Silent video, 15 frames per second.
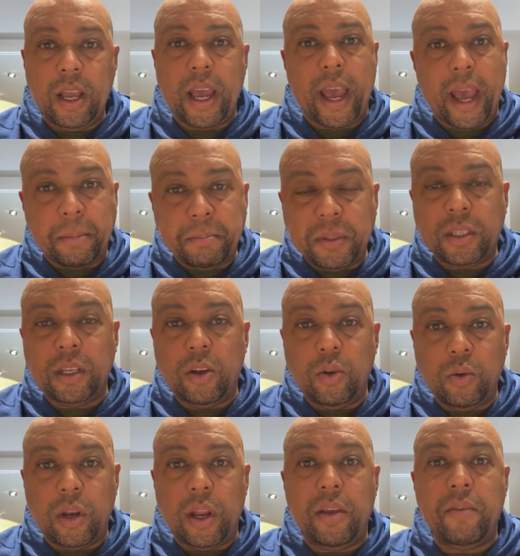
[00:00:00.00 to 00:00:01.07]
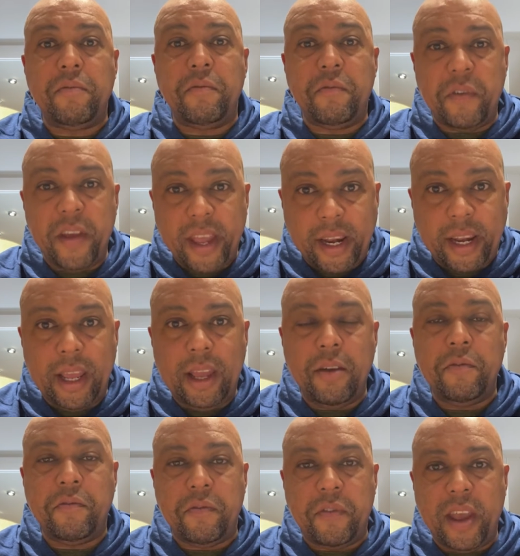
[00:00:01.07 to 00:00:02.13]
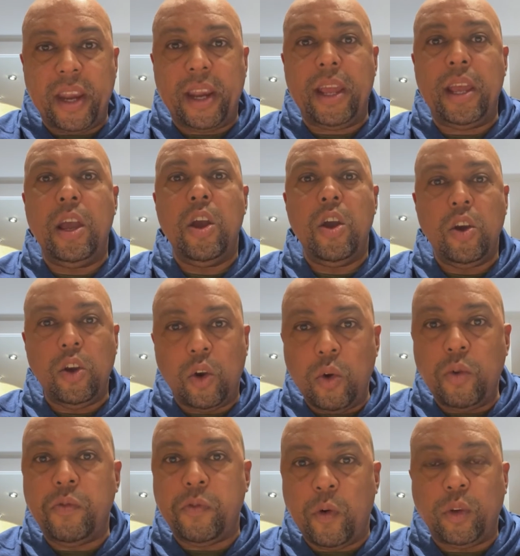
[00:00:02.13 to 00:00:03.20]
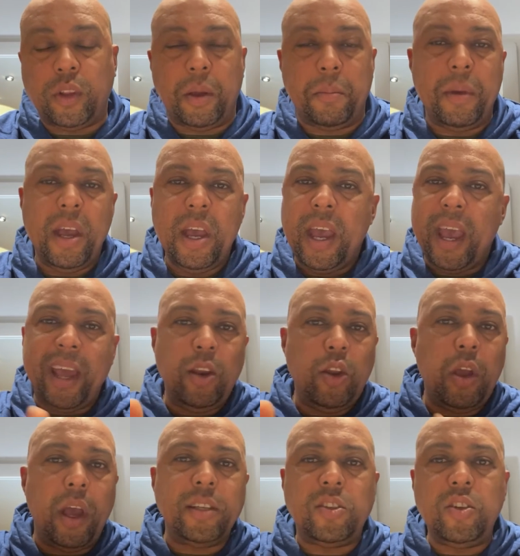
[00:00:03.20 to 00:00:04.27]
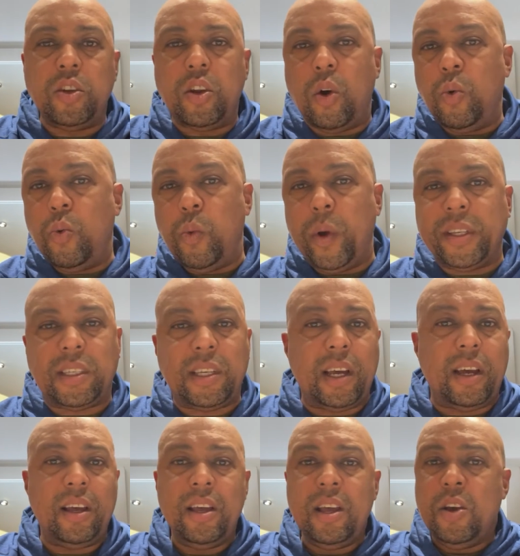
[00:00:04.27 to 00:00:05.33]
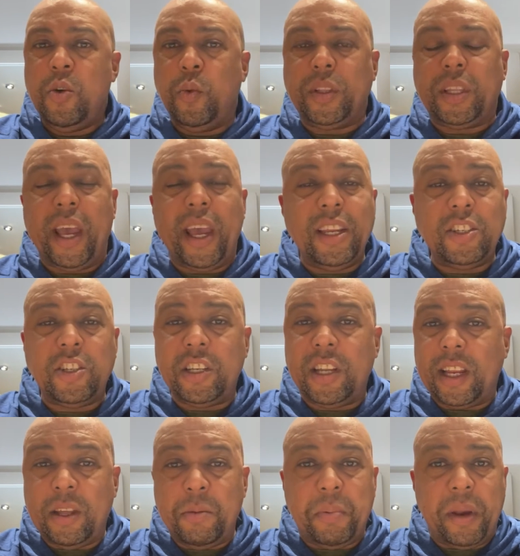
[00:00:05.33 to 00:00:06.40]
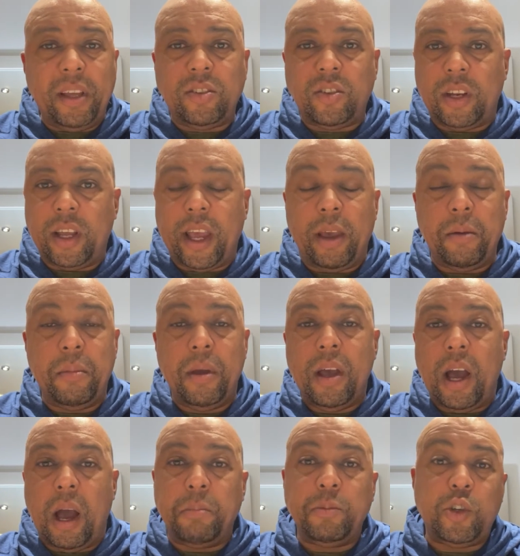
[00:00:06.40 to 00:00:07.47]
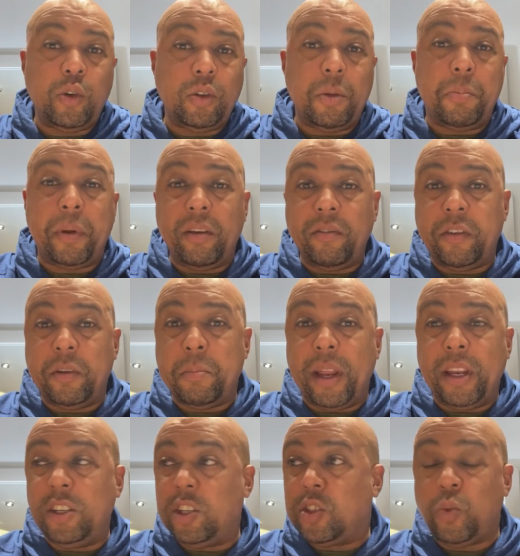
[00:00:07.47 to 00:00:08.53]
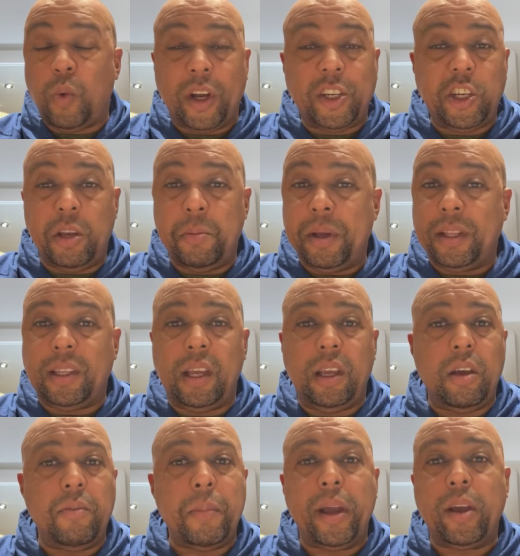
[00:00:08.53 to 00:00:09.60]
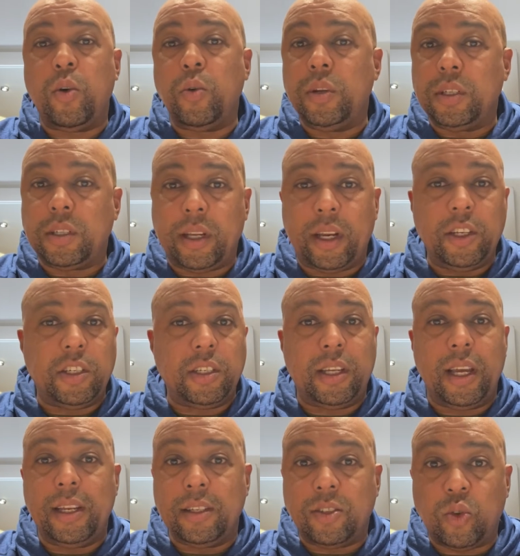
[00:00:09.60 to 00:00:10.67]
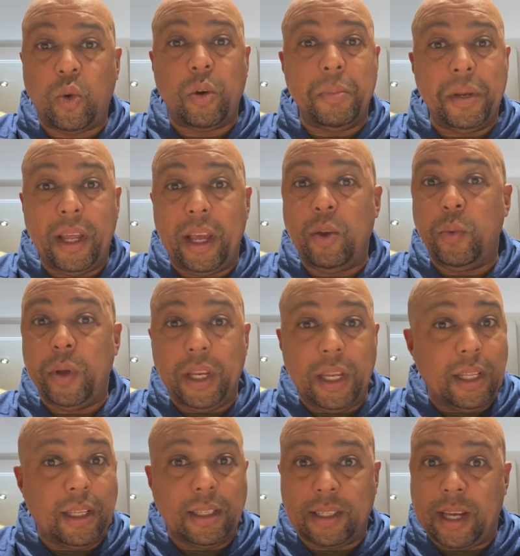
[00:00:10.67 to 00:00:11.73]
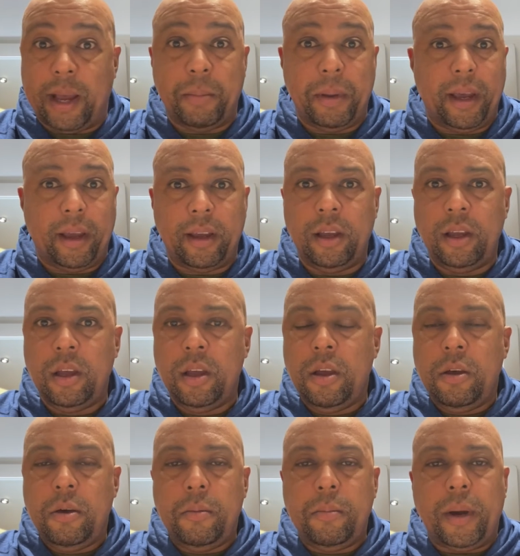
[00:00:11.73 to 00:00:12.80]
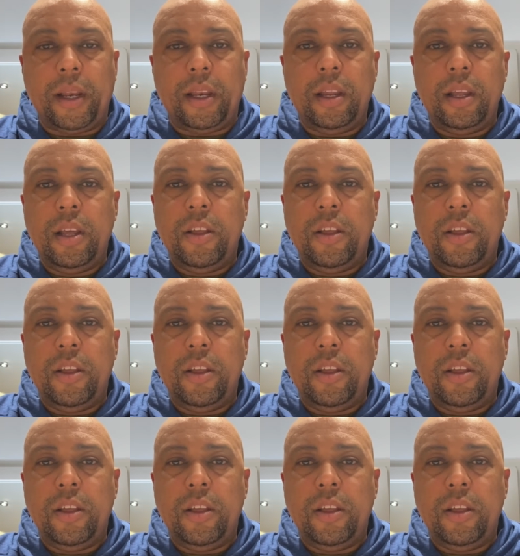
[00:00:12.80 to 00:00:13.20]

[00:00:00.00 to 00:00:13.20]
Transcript: absolutely very, very good for them. And as you know, Wissa, with the energy that he brings to the game, I'm sure the Brentford manager's watching him and thinking, my goodness gracious, can this tournament end? We need this guy back. But